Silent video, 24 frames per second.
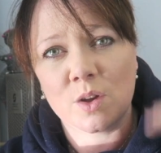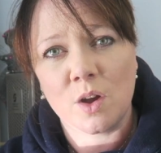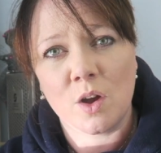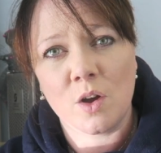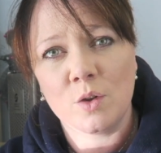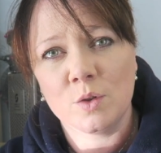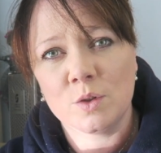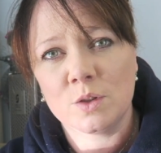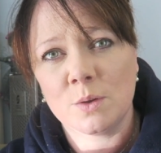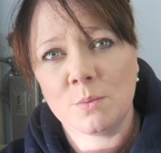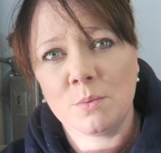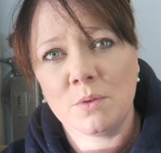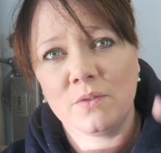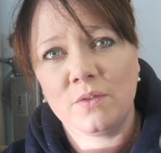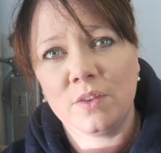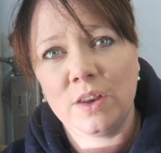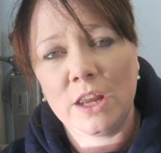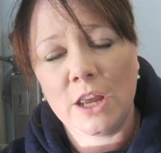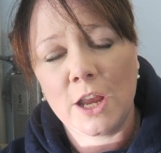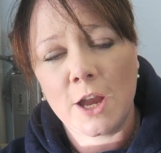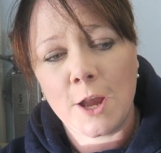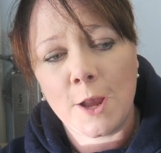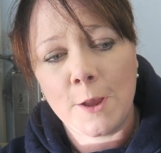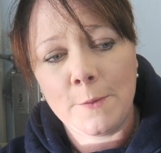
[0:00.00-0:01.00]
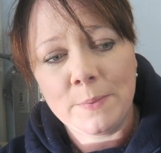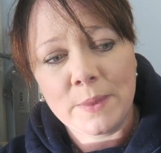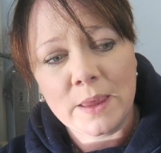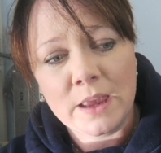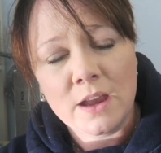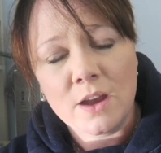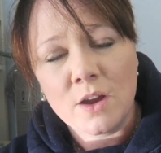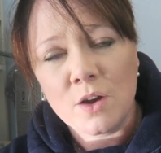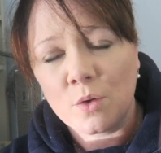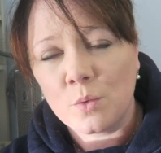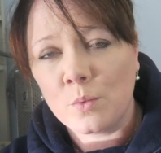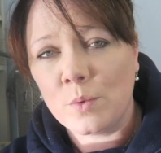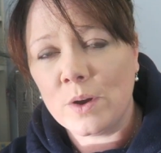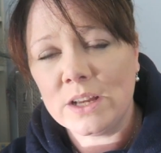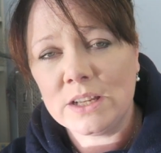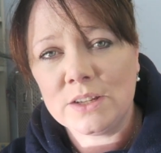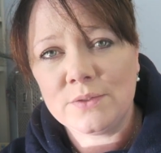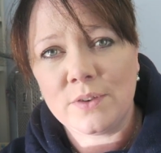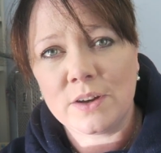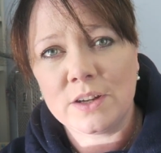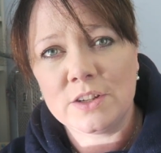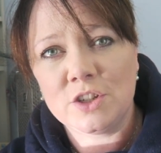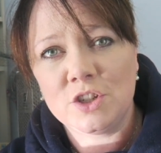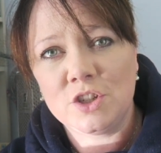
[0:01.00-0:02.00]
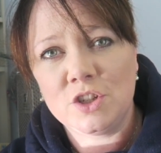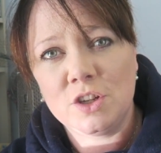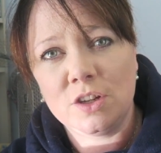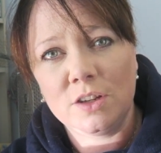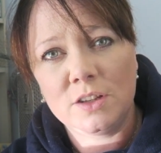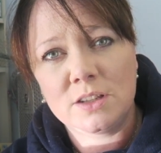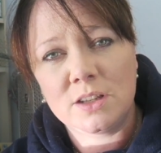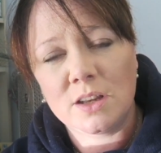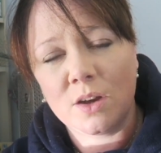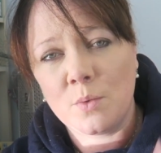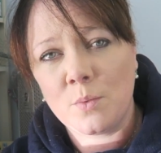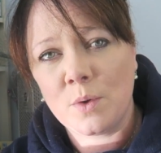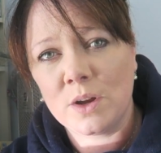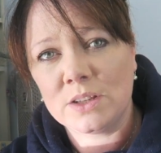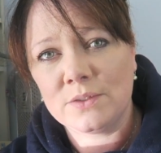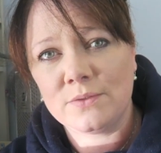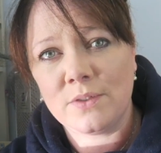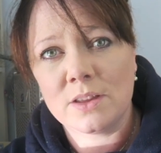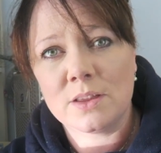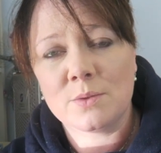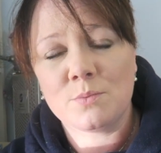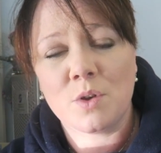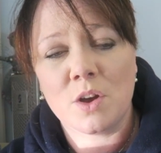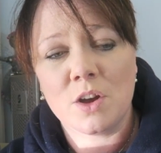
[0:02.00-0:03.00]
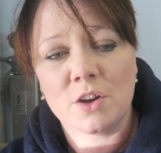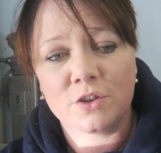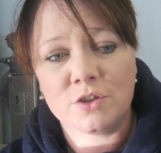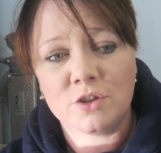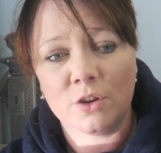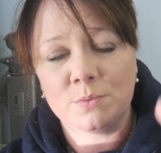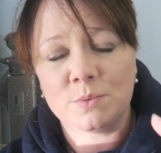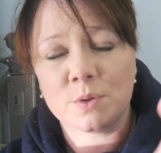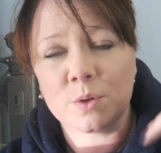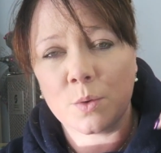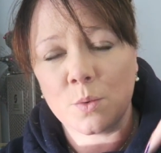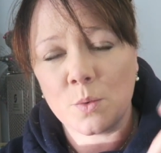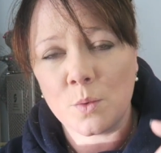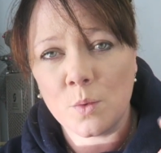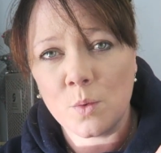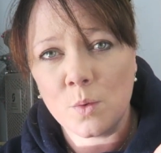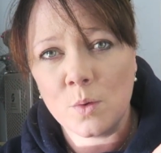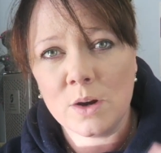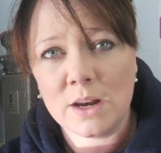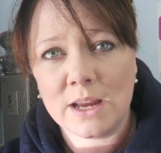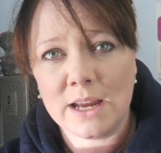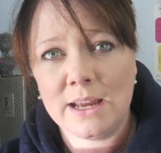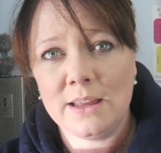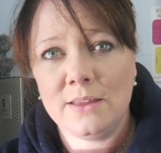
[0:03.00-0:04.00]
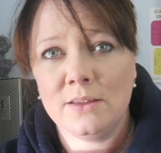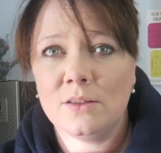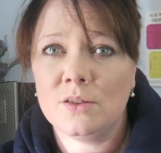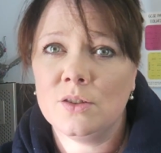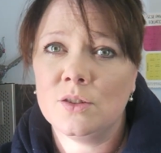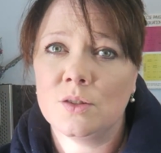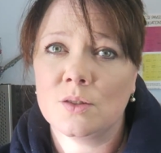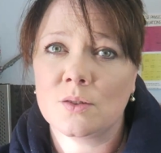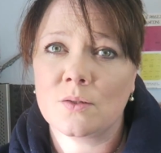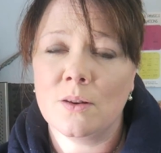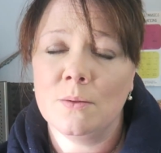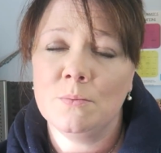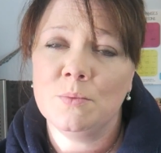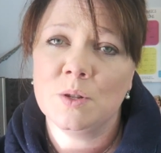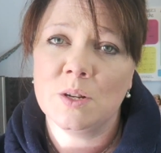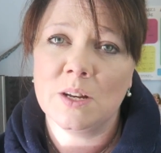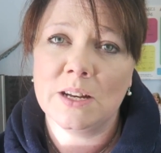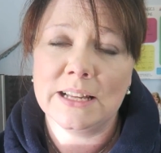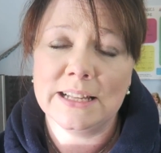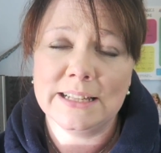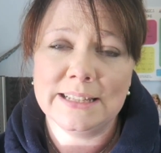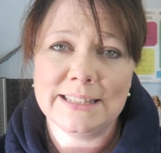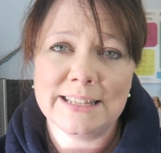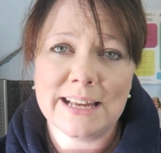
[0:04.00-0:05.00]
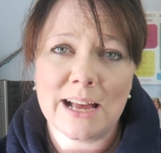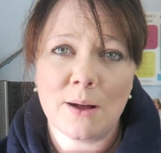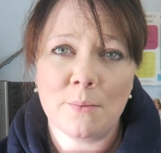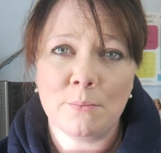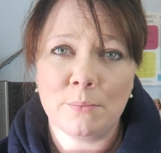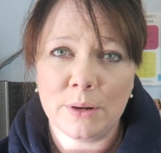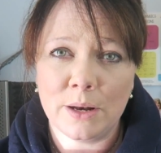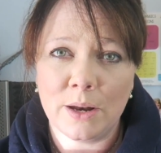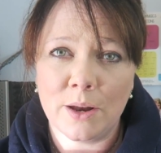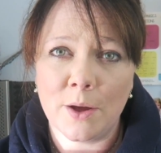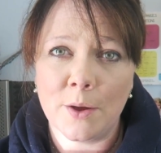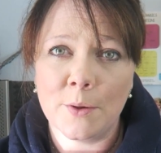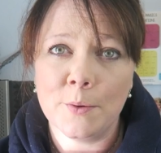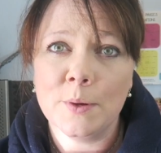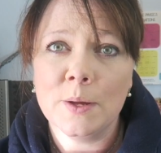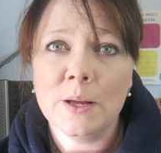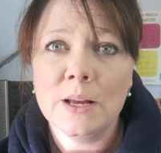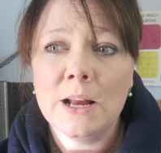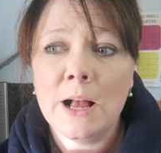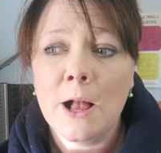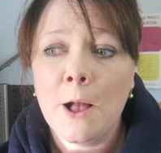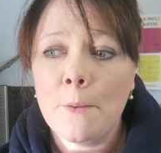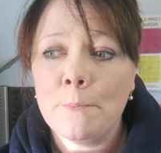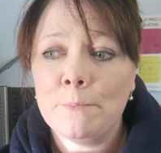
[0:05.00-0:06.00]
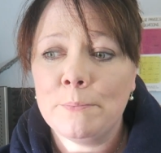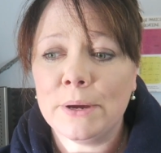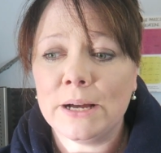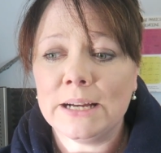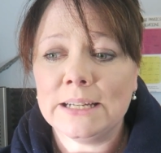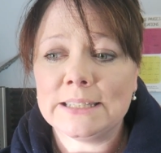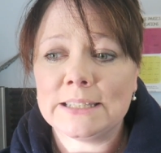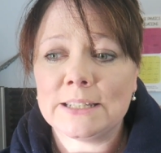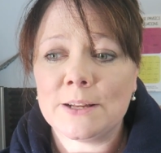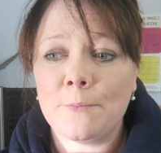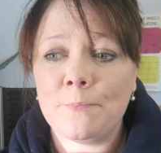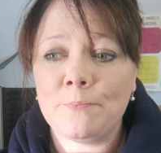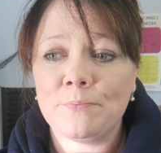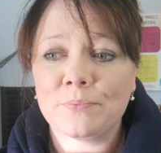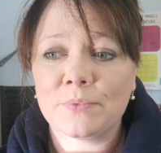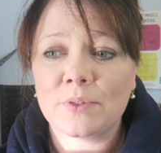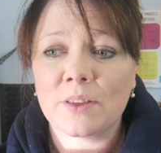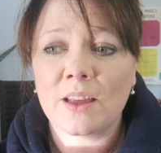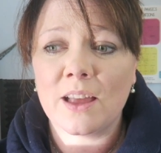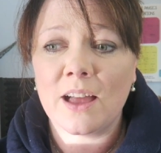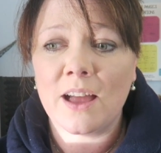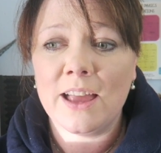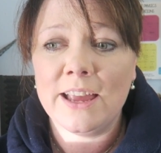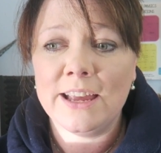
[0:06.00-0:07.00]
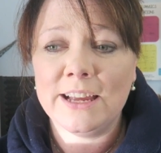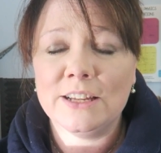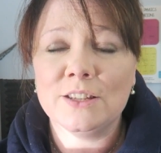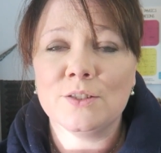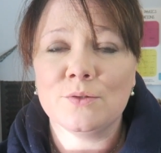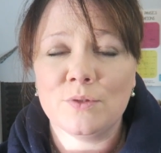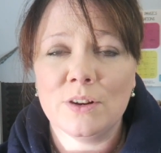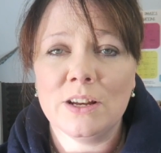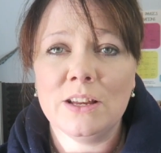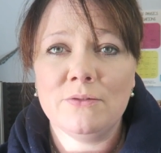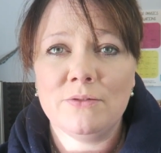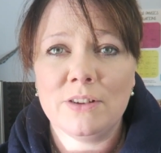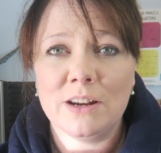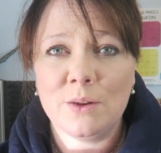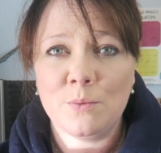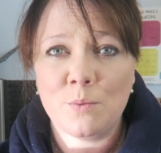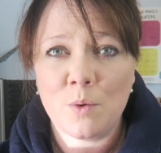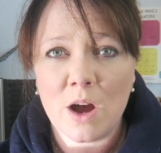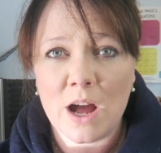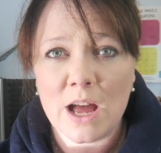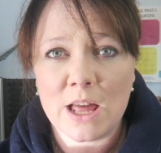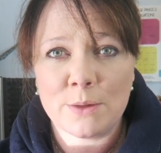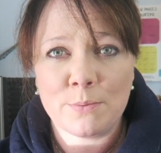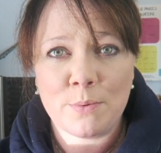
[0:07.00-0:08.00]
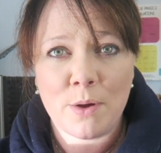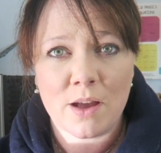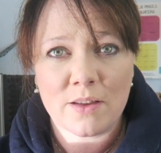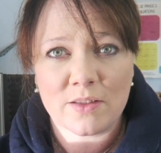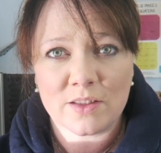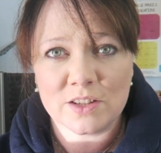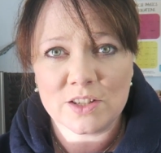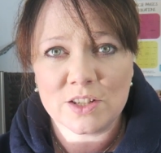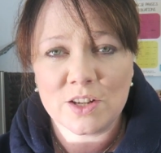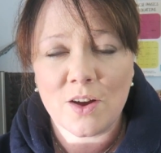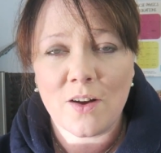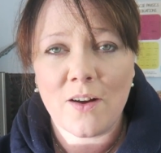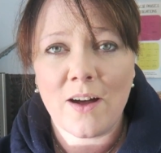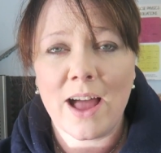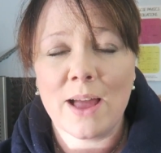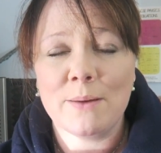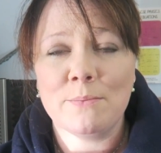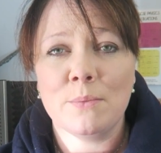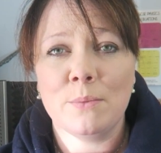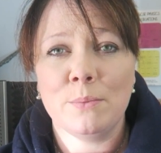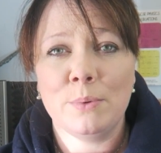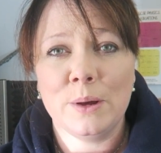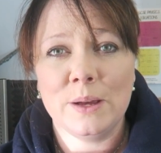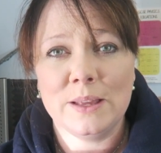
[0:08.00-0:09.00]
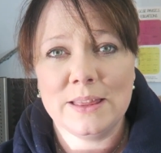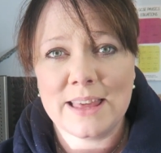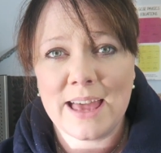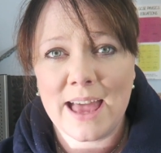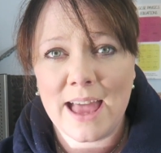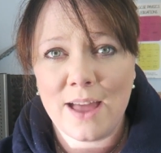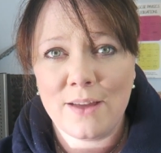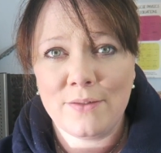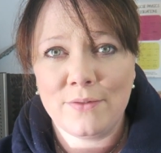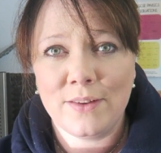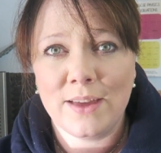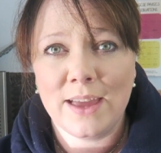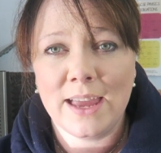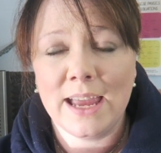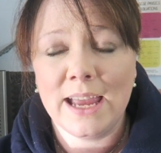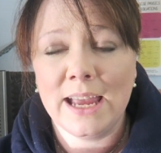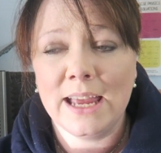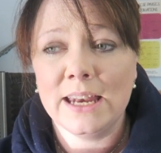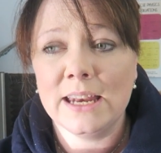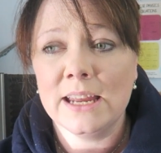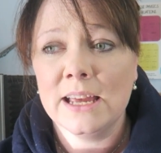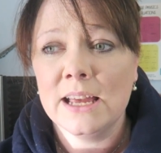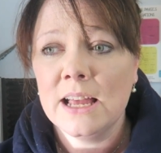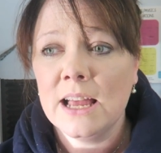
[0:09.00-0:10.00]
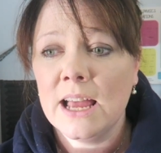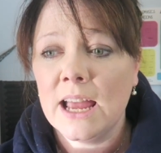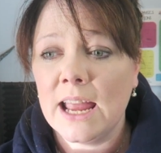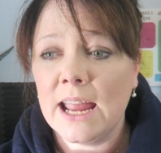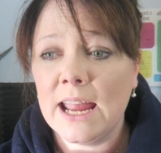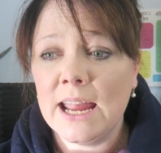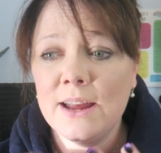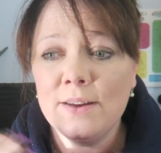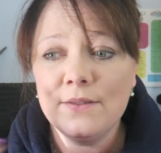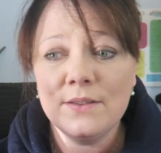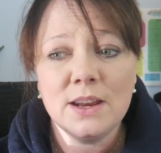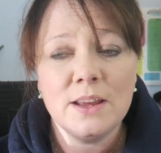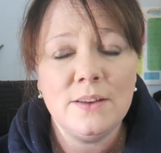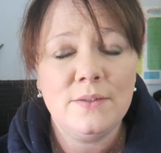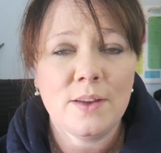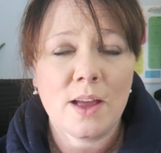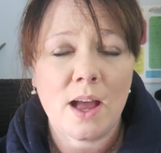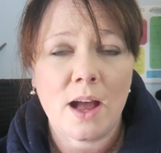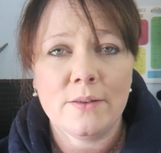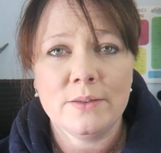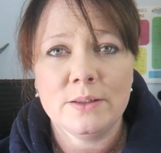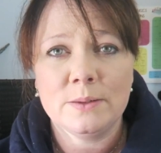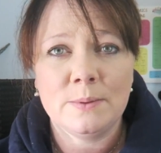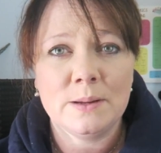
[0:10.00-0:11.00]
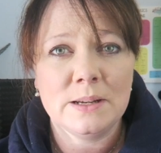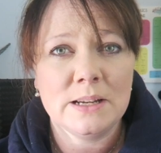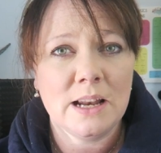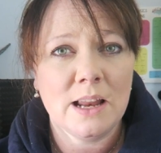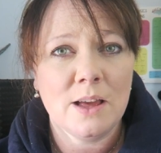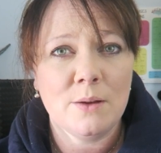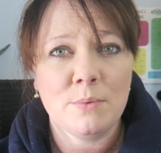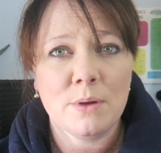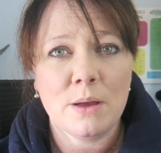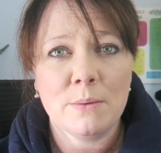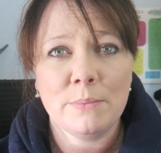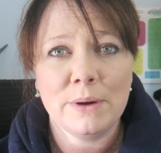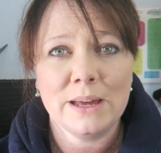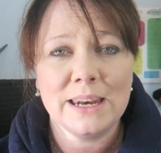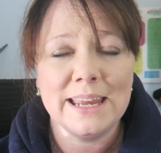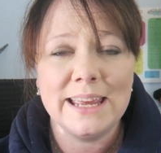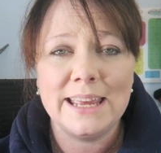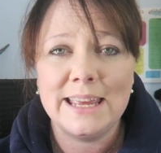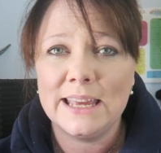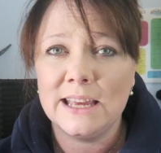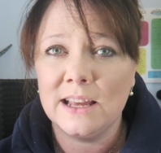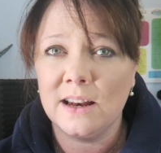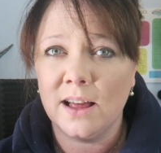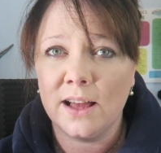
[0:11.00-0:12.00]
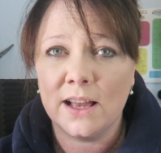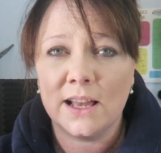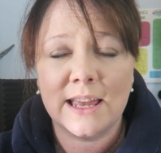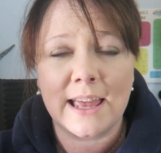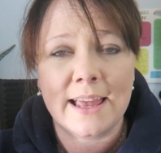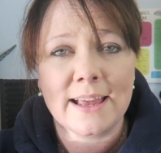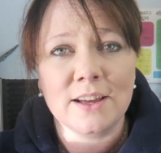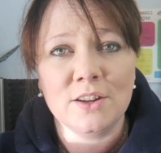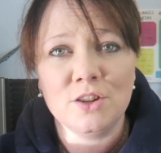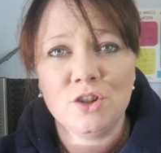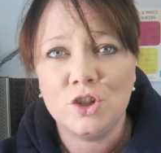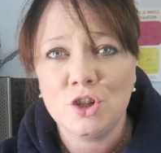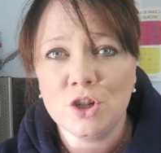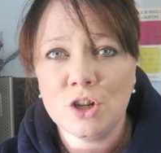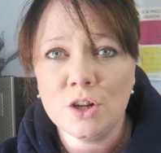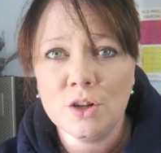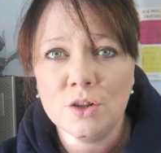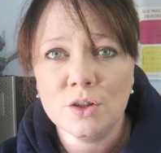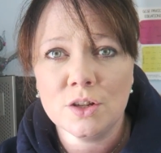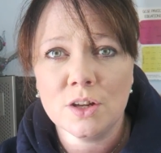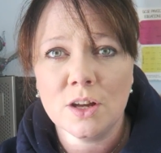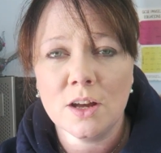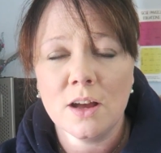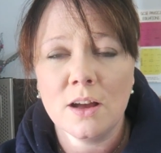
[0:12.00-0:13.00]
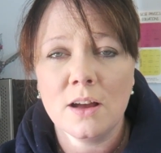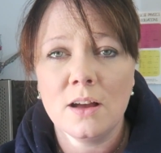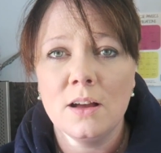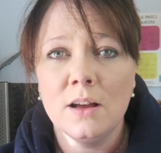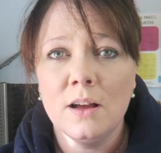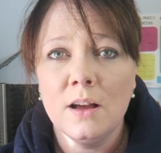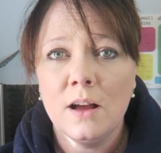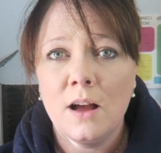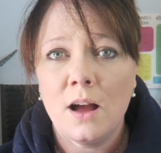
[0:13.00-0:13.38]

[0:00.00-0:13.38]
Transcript: the whole topic video, where to find a tutor, where to find the workshops are all in the description down below. But it is really, really worth putting the time, putting the effort in. Even if you have spent a little bit of money, like getting a tutor,